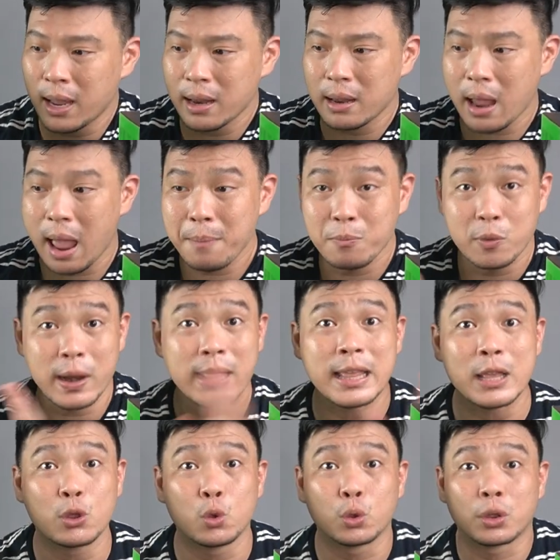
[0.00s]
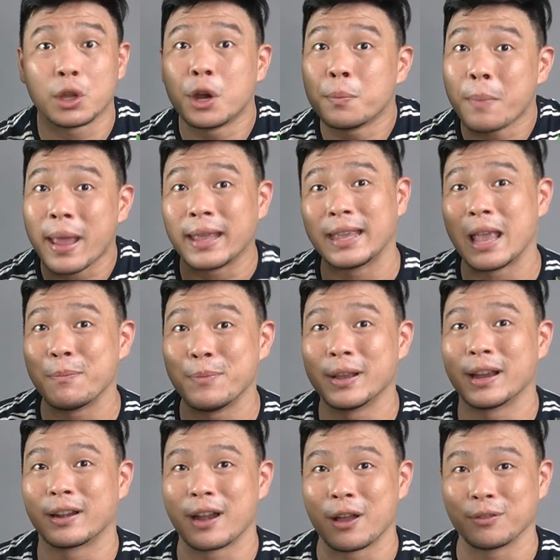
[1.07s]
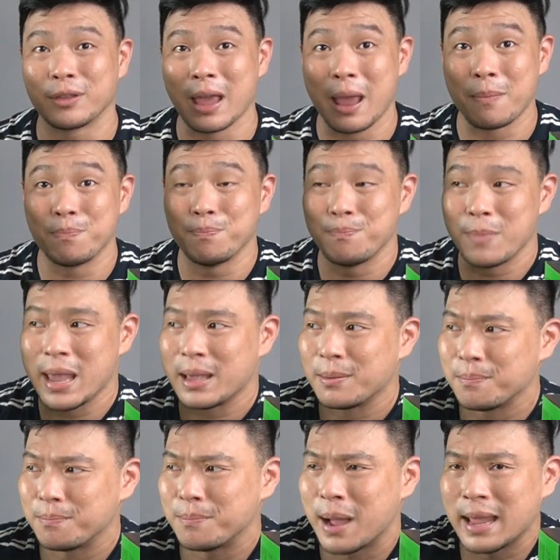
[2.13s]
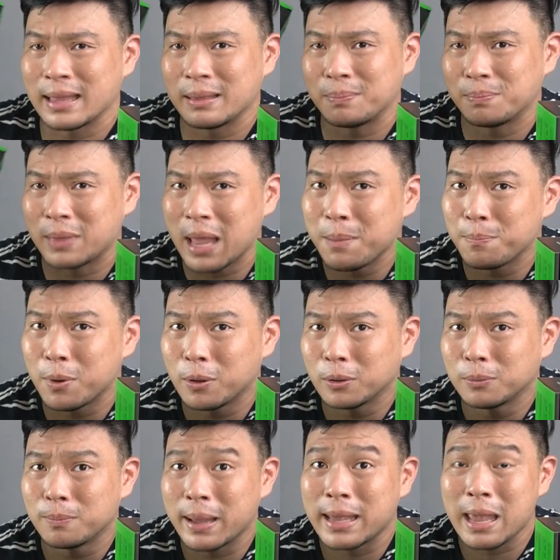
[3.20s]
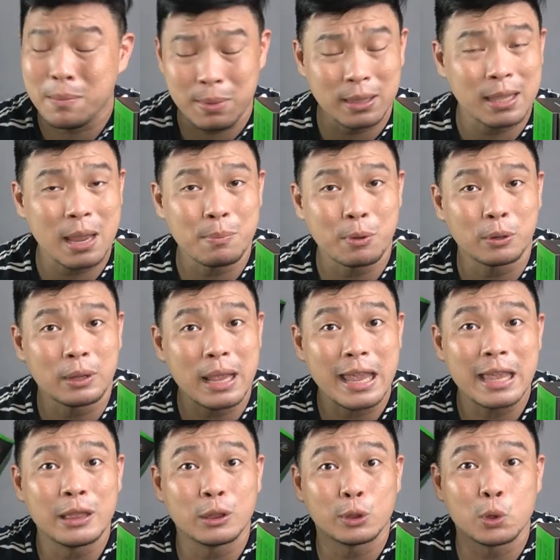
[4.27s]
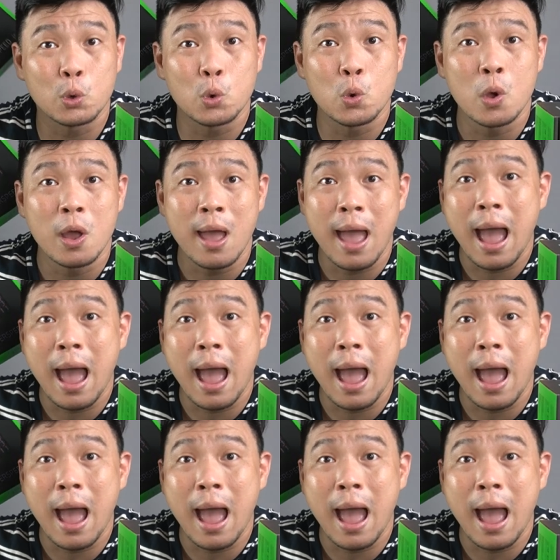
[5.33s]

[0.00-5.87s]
And I'm ready to turn my gaming around and make my table, my gaming table, into